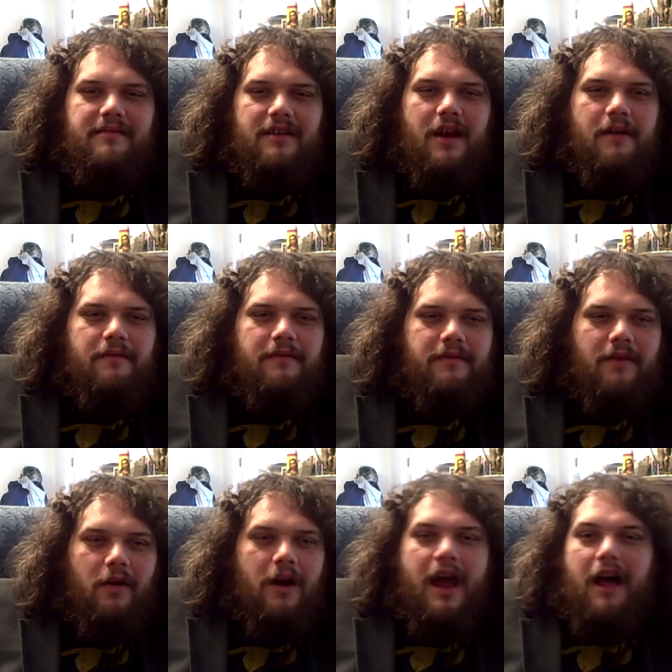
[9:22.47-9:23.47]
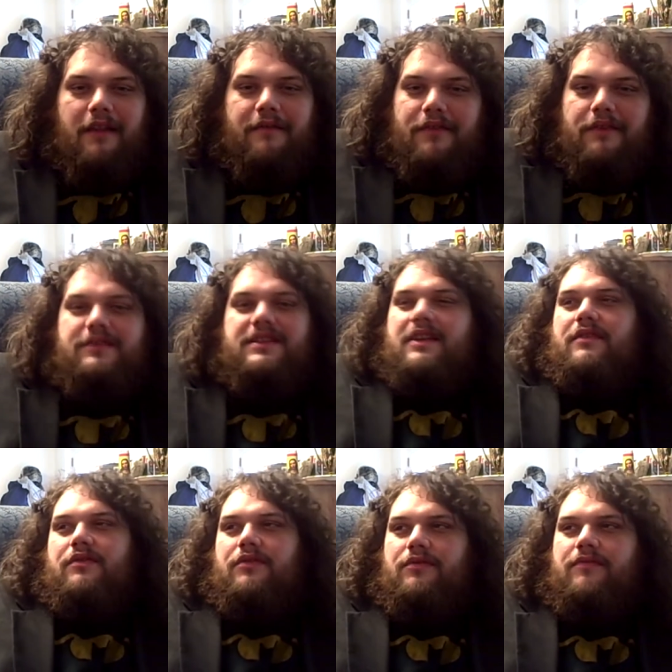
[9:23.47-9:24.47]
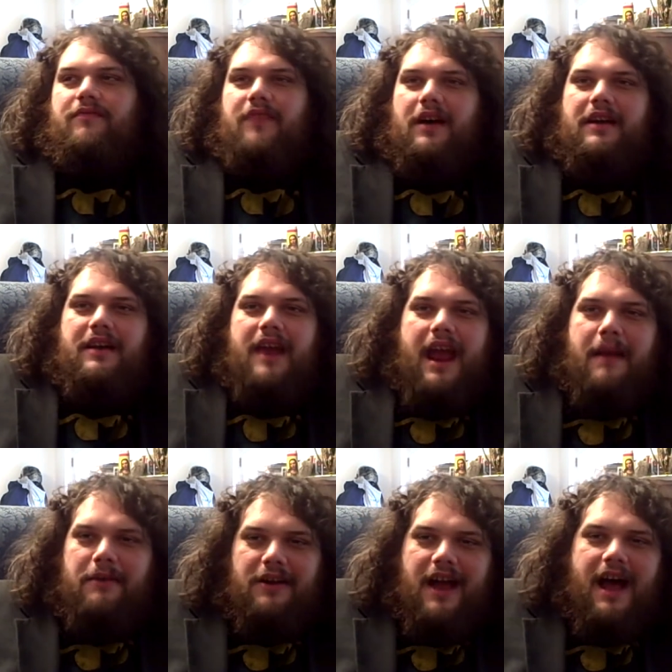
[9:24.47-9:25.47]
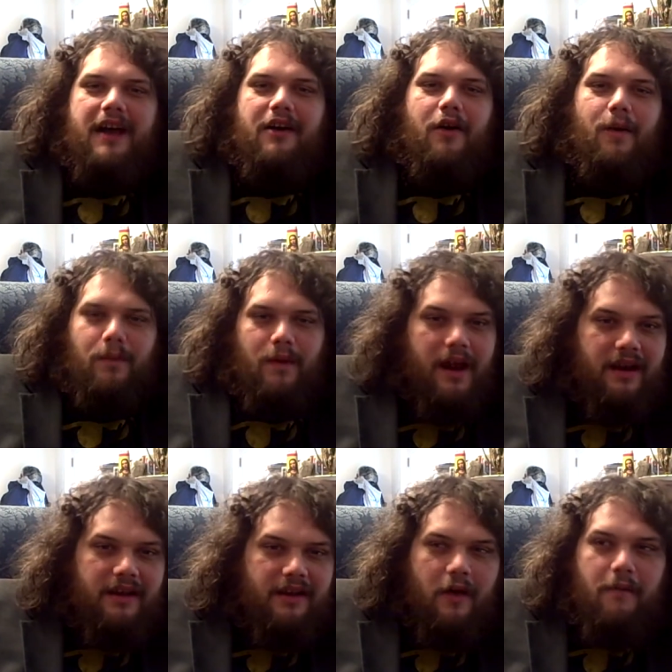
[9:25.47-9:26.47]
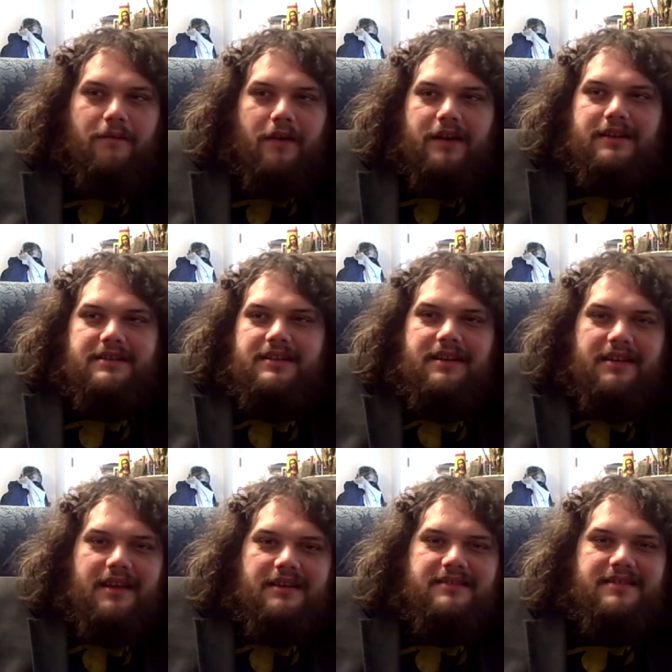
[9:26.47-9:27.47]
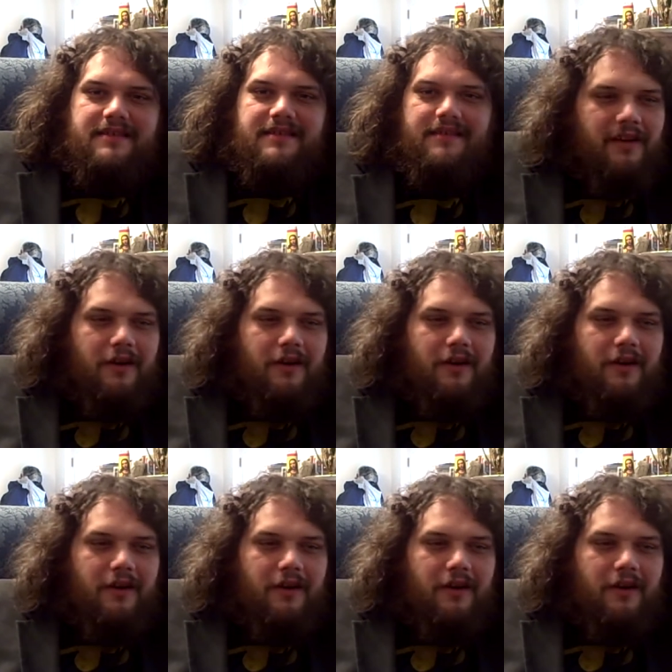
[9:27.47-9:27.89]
You know, or hell, if you've seen fucking Hammer Guy already, go fucking see this.